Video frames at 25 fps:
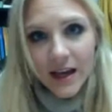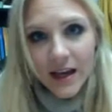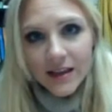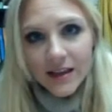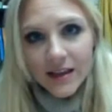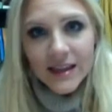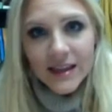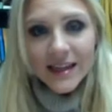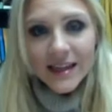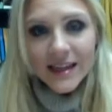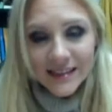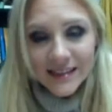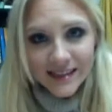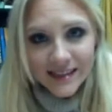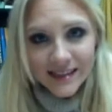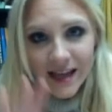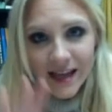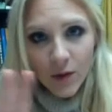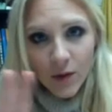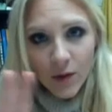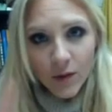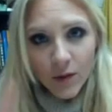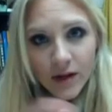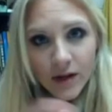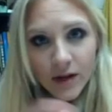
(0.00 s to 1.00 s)
things
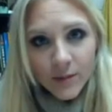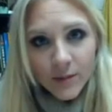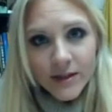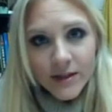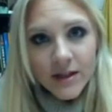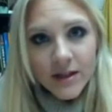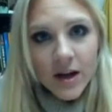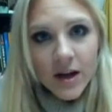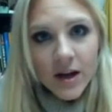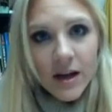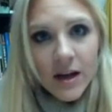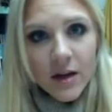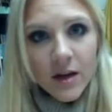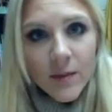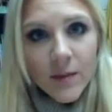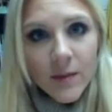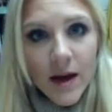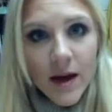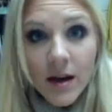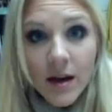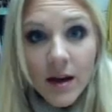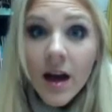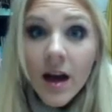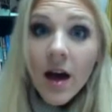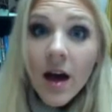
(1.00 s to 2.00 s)
that we're going to be talking
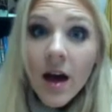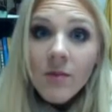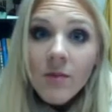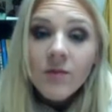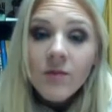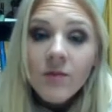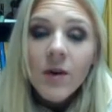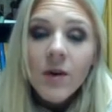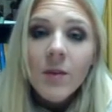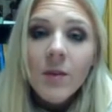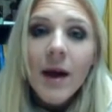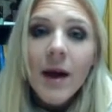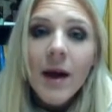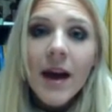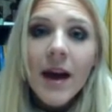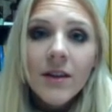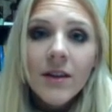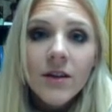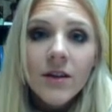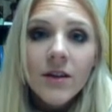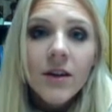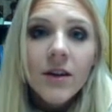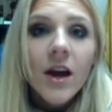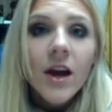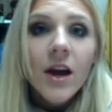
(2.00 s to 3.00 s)
about come from
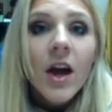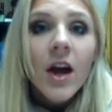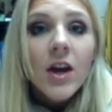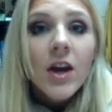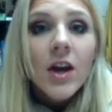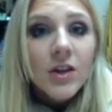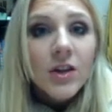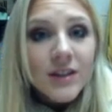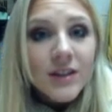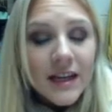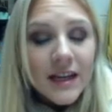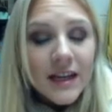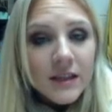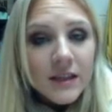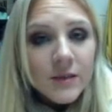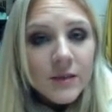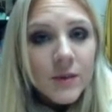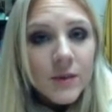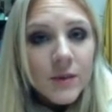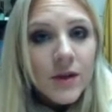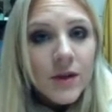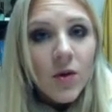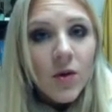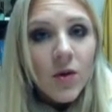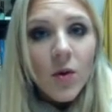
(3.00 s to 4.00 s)
either your
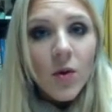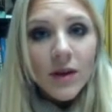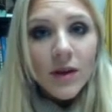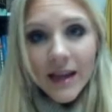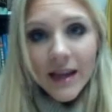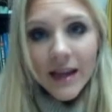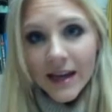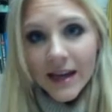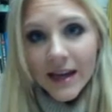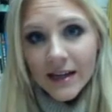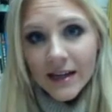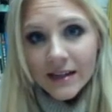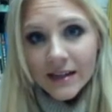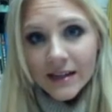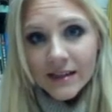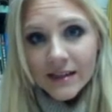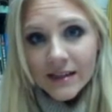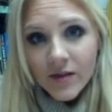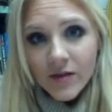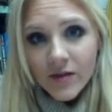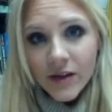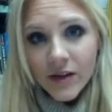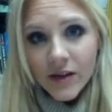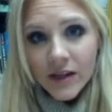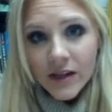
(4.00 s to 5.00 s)
textbook or the handouts
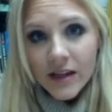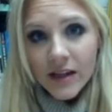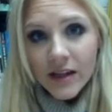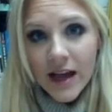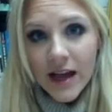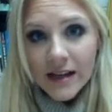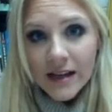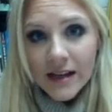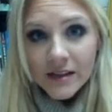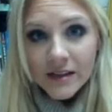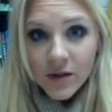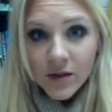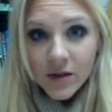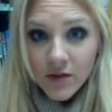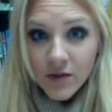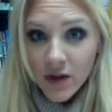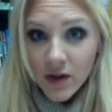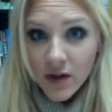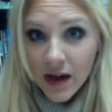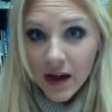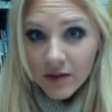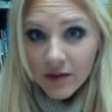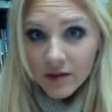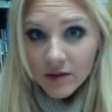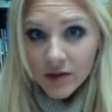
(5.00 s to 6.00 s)
given in class. So if you
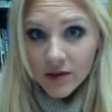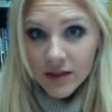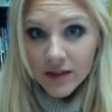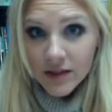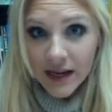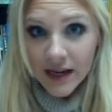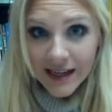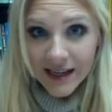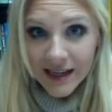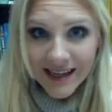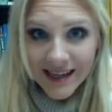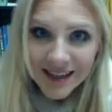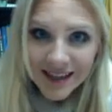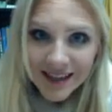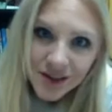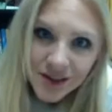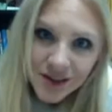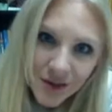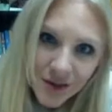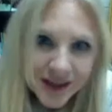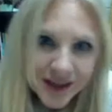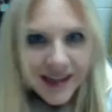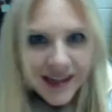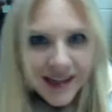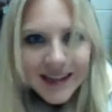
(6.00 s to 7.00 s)
have those handouts, go
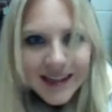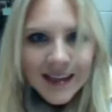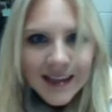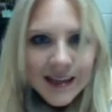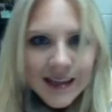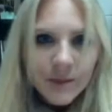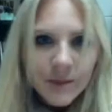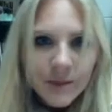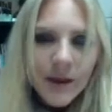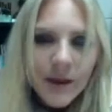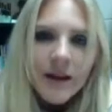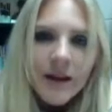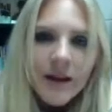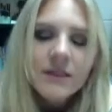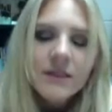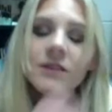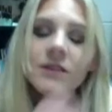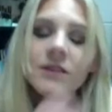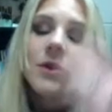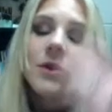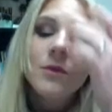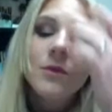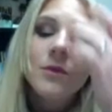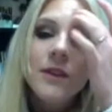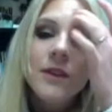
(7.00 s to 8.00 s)
on ahead and get them out
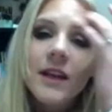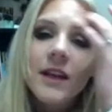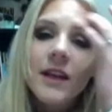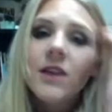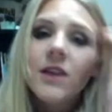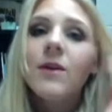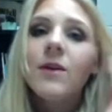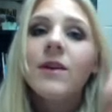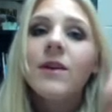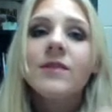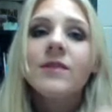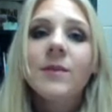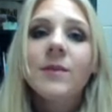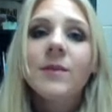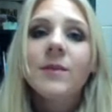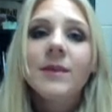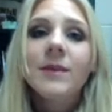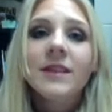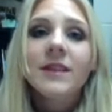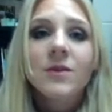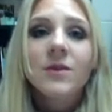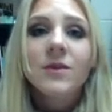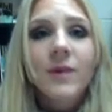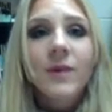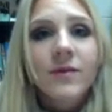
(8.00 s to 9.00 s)
so that you have something
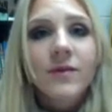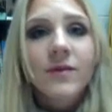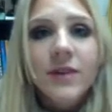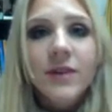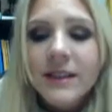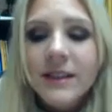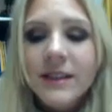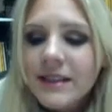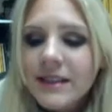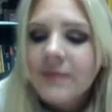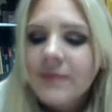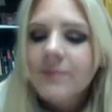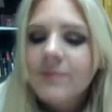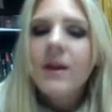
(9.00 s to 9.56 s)
to reference.